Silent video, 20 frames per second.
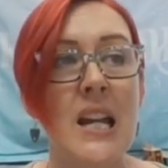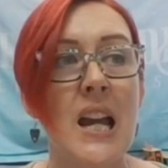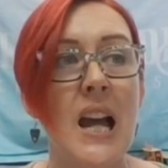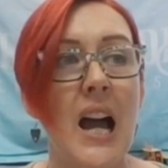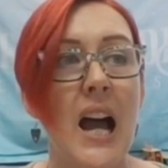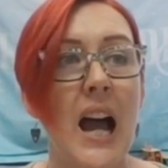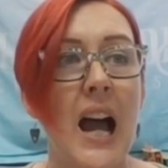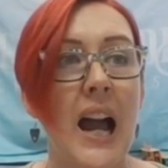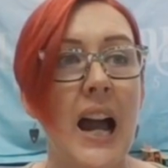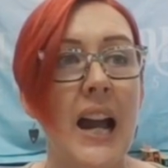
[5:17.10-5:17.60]

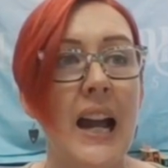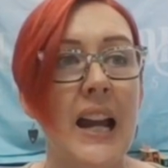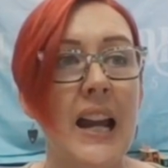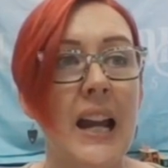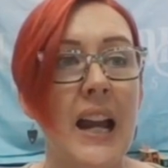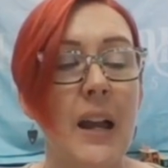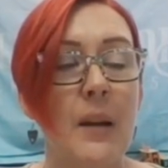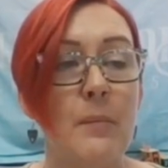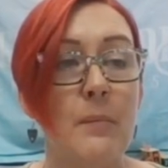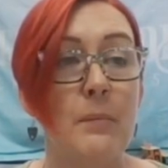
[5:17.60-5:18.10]

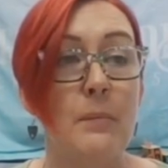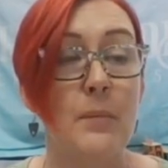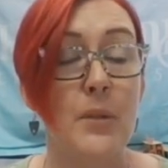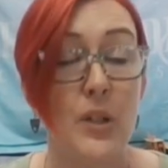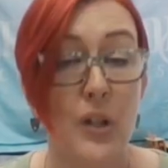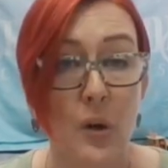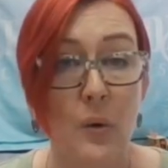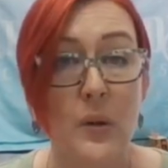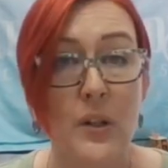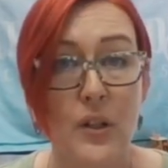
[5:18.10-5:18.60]
I am
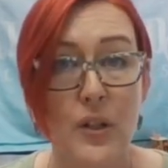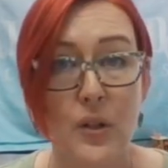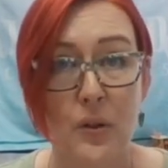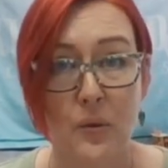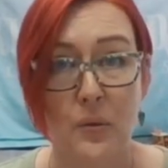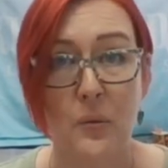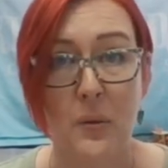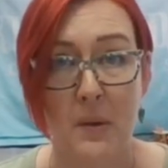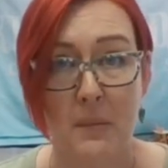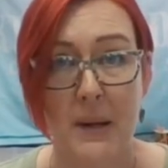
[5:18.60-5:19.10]
so in
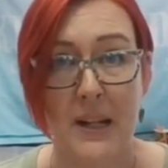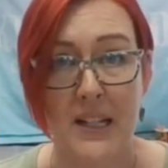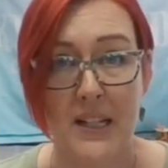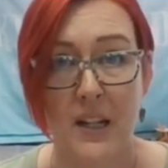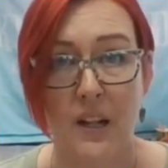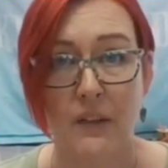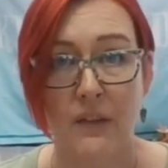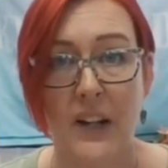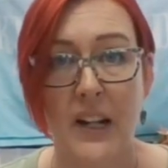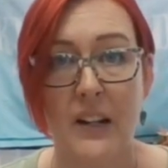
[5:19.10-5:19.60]
tune with
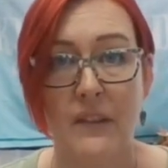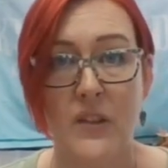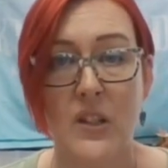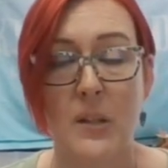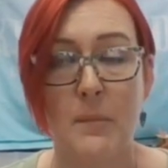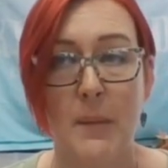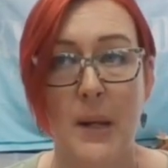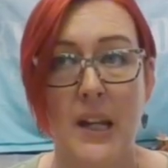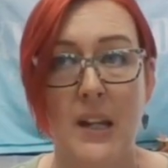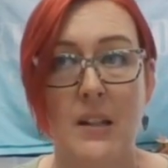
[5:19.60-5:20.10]
myself. I have
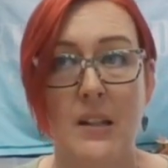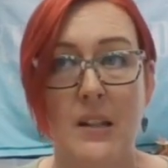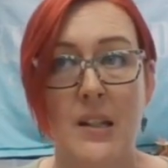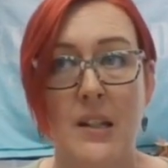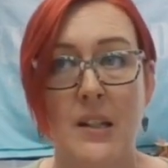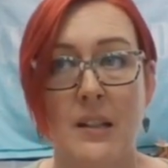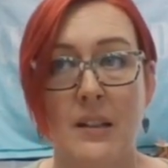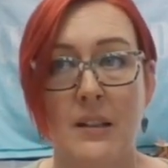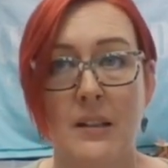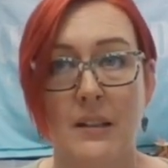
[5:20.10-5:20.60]

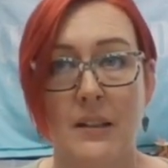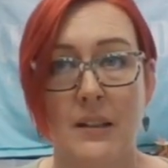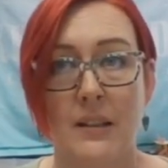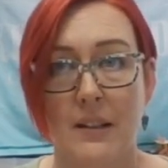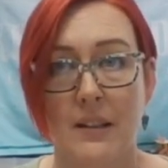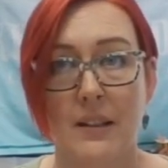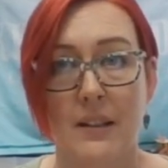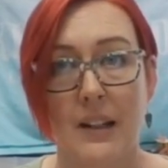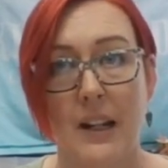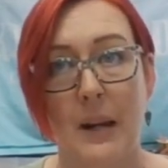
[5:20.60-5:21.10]
spent,
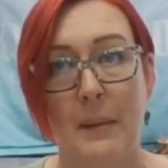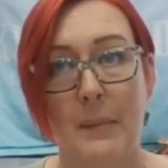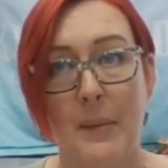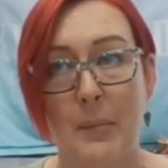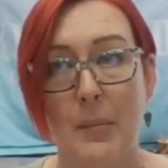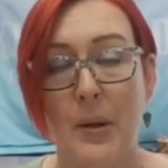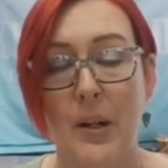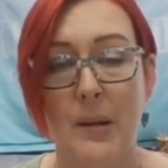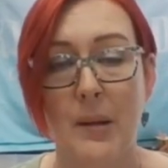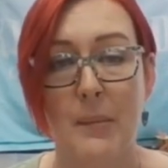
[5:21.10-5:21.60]

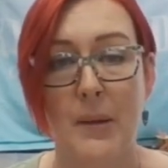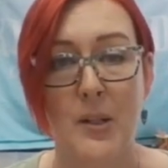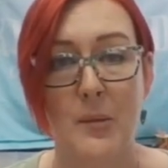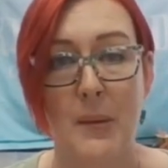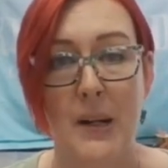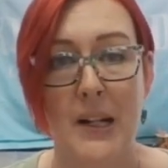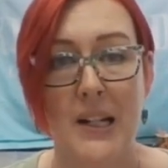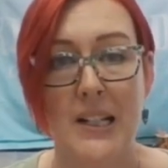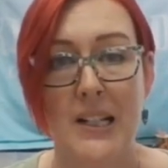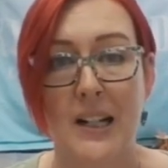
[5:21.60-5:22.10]
pretty much
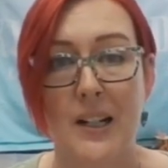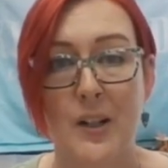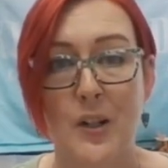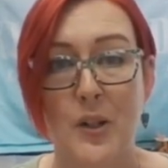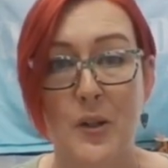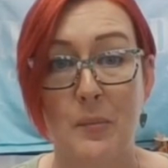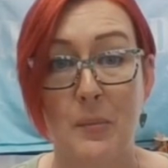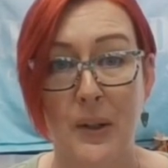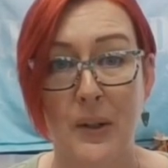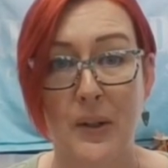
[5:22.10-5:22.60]
my entire
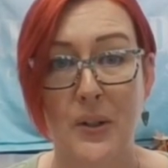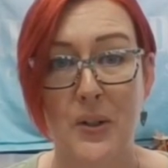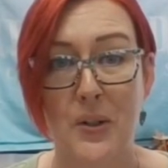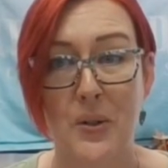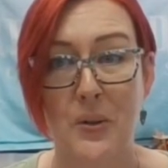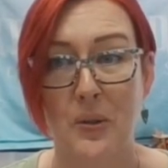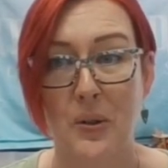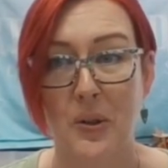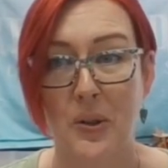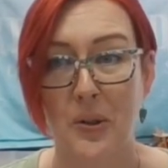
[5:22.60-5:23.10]

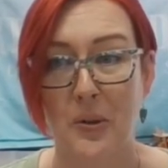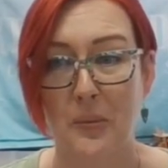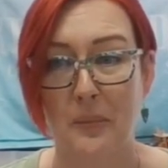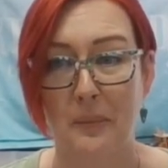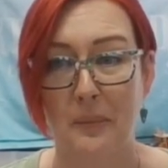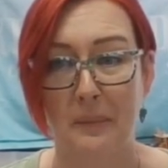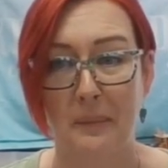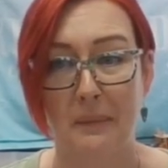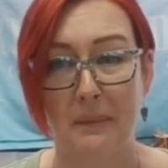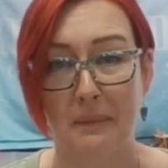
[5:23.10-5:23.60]
spiritual
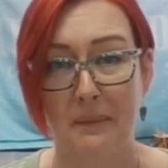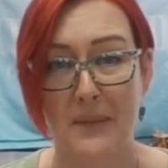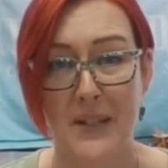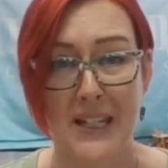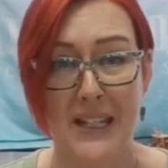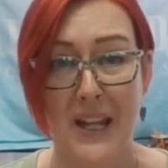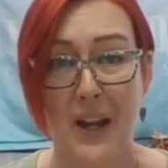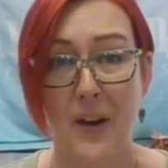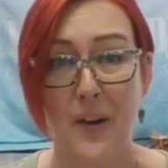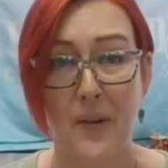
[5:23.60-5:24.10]

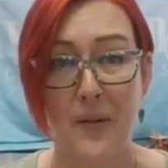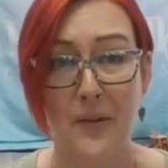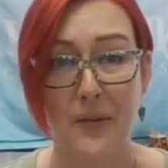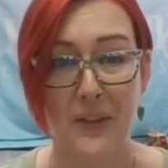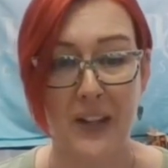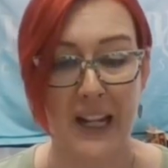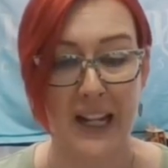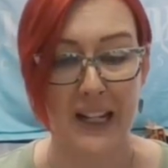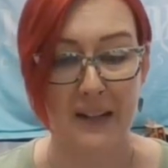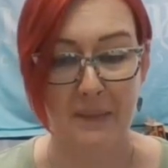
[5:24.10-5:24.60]

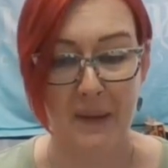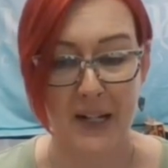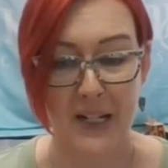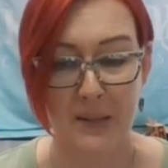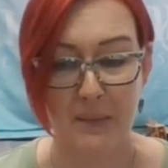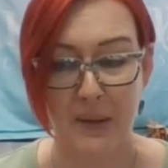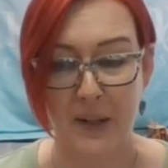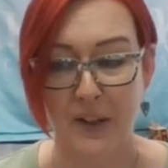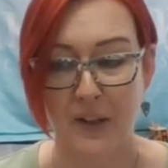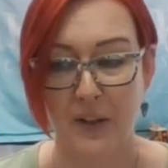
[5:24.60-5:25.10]
self, like my
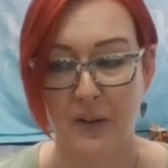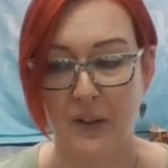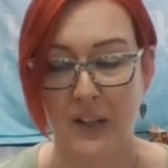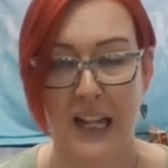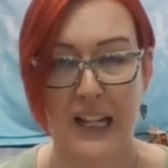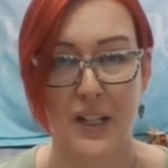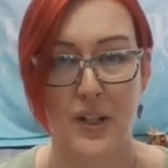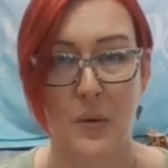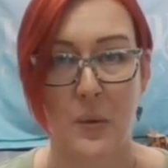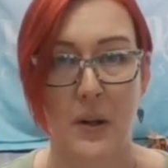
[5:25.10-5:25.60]
spirit,
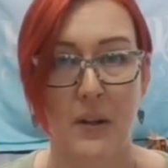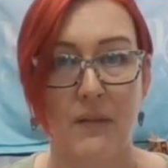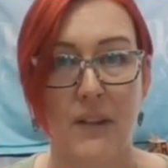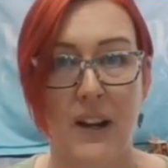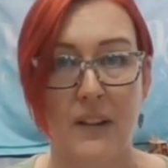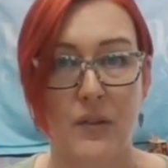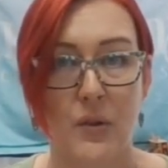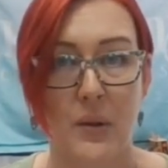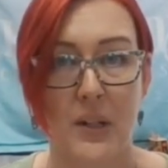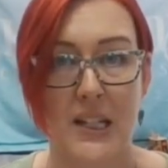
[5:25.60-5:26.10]
last
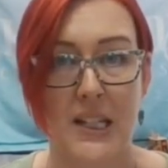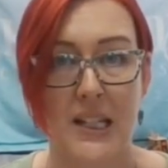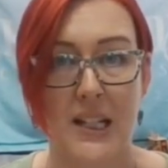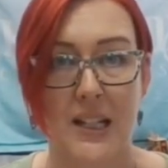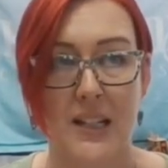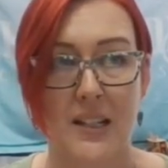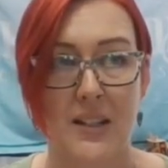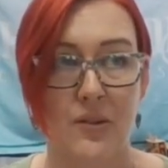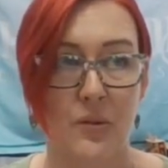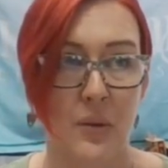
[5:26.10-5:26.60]
25,
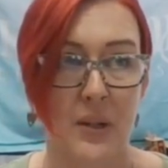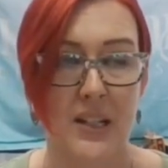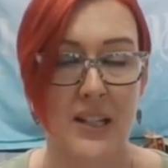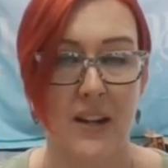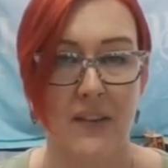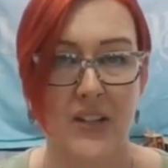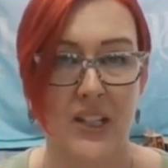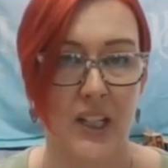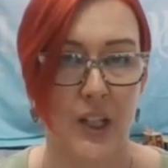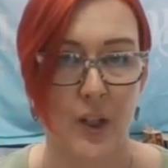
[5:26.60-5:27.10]
26,
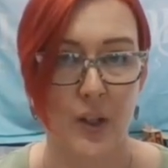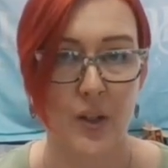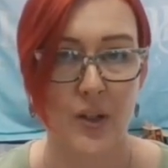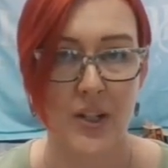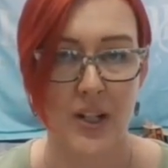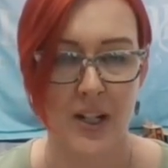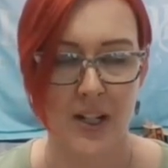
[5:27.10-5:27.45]
27 years,